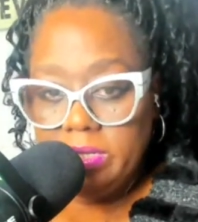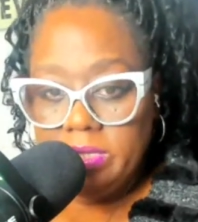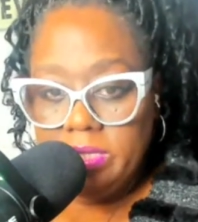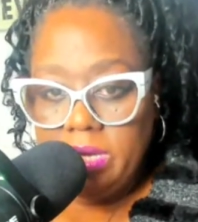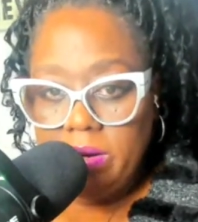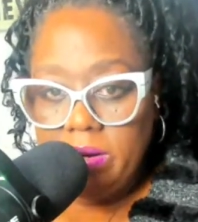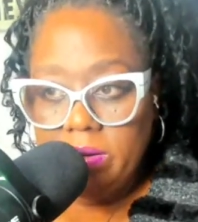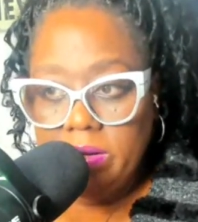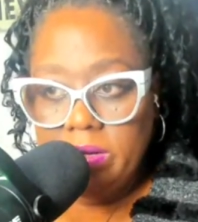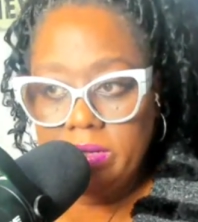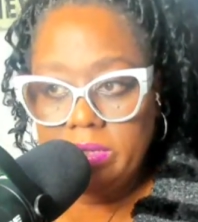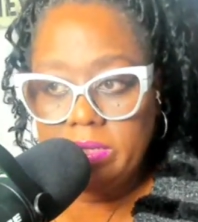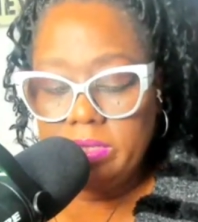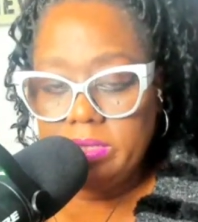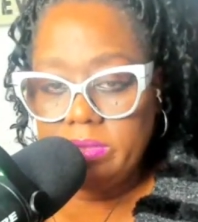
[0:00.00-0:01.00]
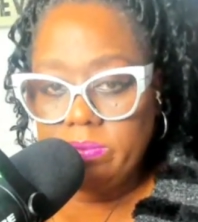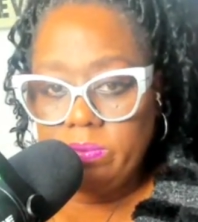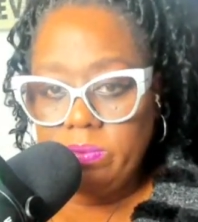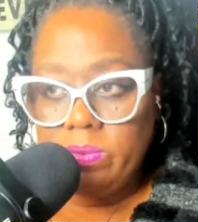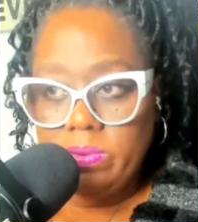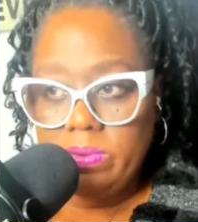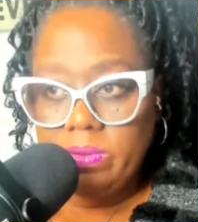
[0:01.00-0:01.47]
See, I don't, because
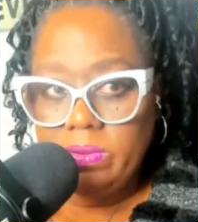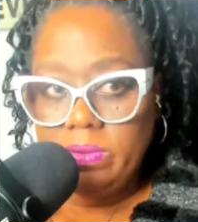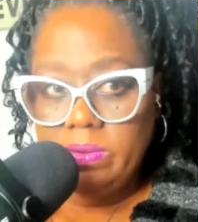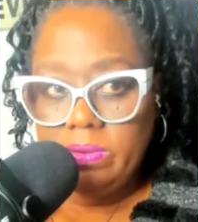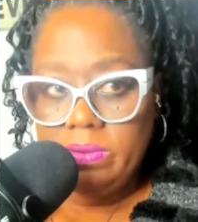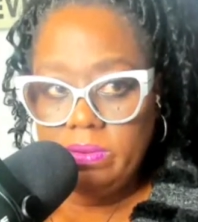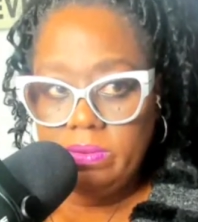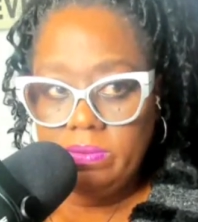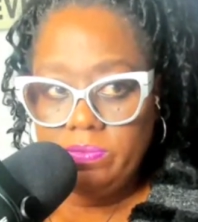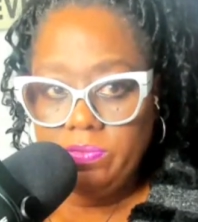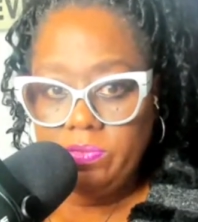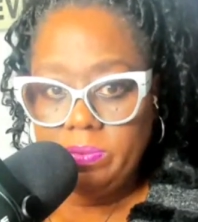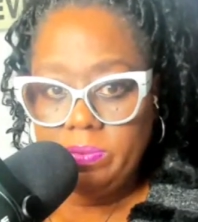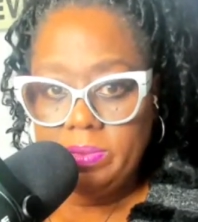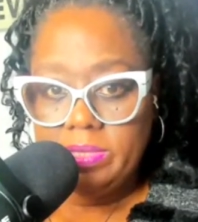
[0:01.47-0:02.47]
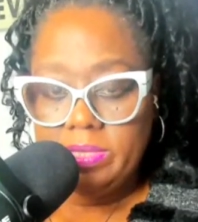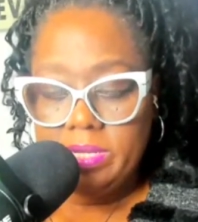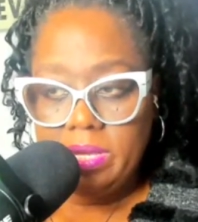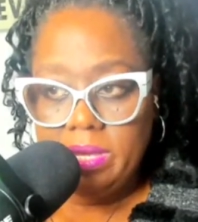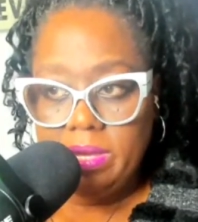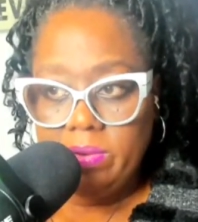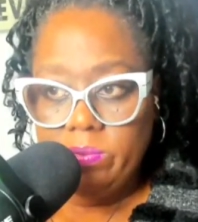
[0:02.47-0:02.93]
from the
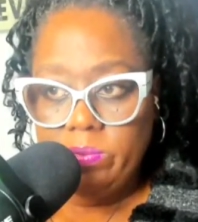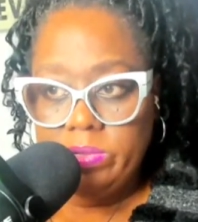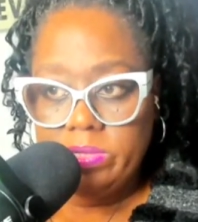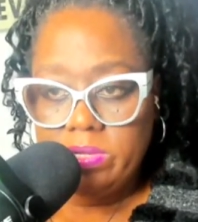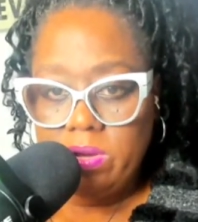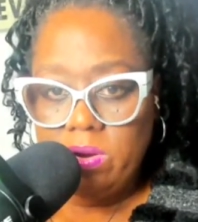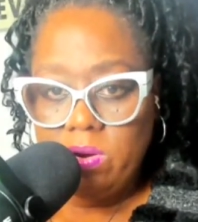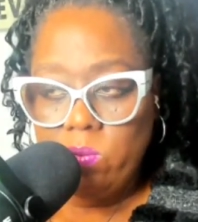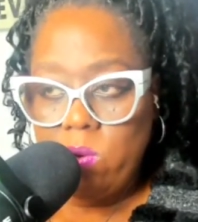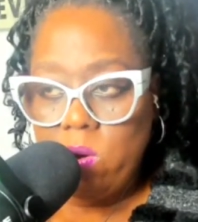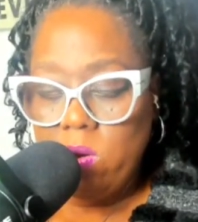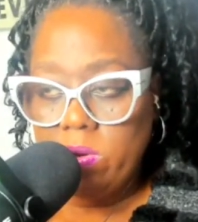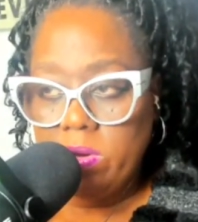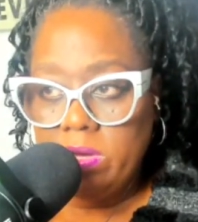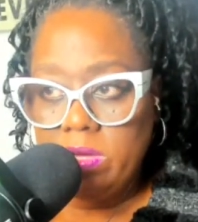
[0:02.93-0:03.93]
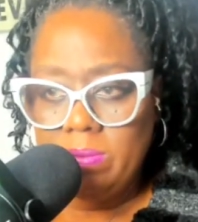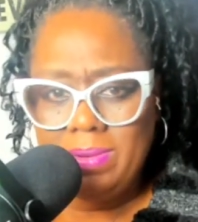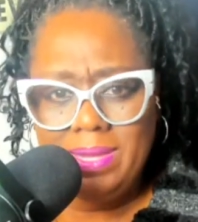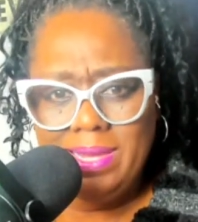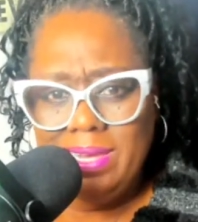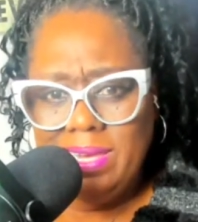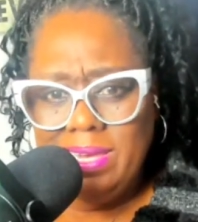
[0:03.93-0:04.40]
time we saw her walk up,
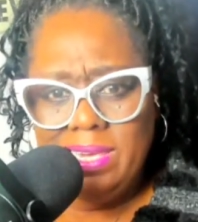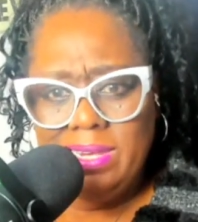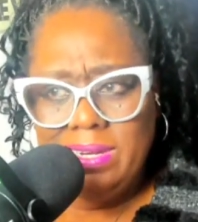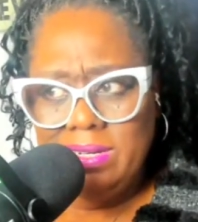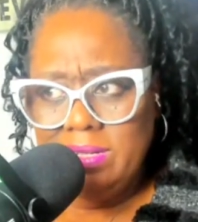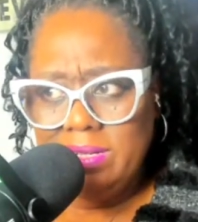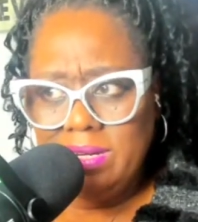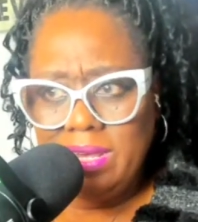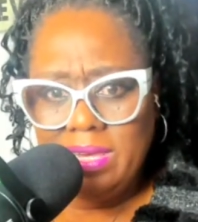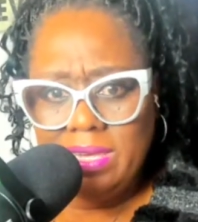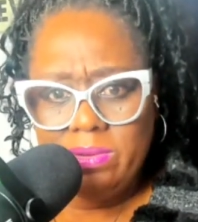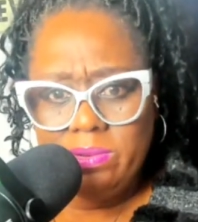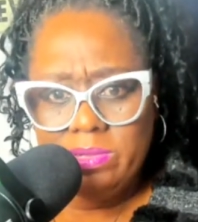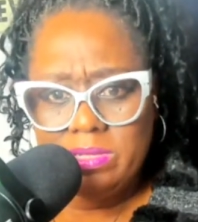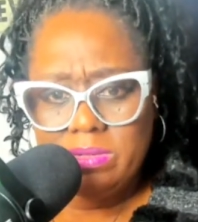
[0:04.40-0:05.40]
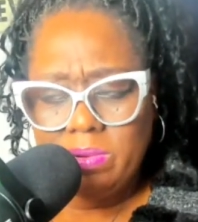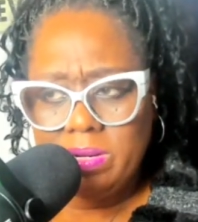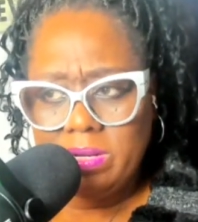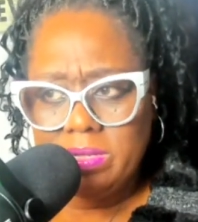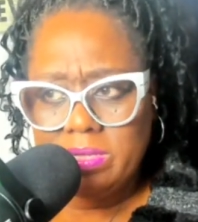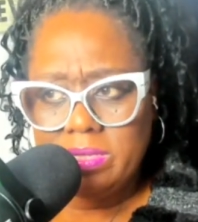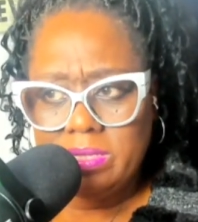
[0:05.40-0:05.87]
it looked like it was
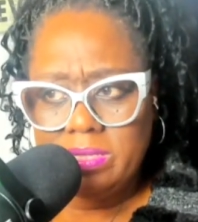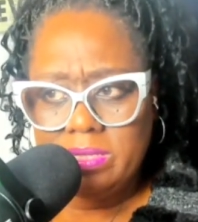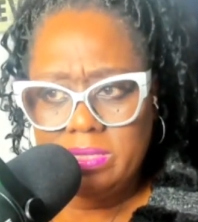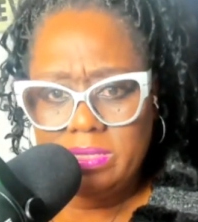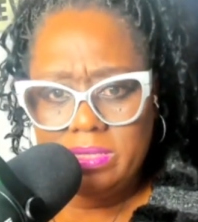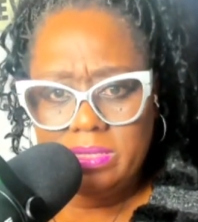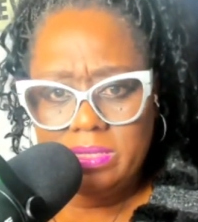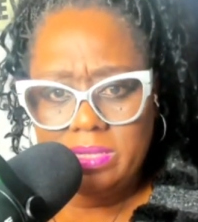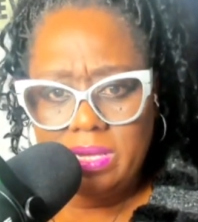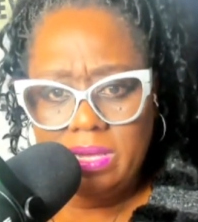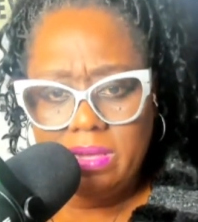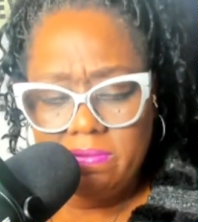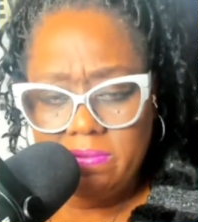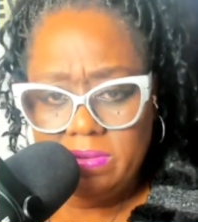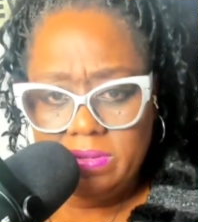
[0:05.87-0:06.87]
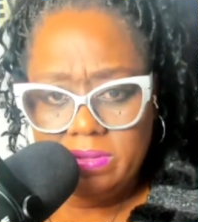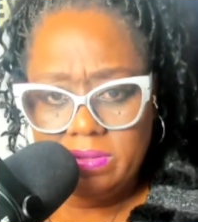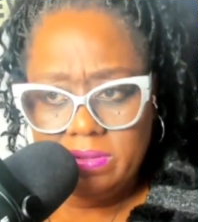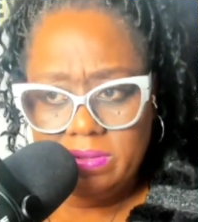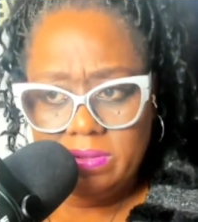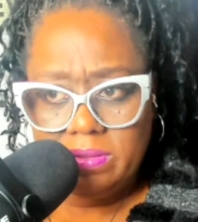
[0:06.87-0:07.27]
around 7.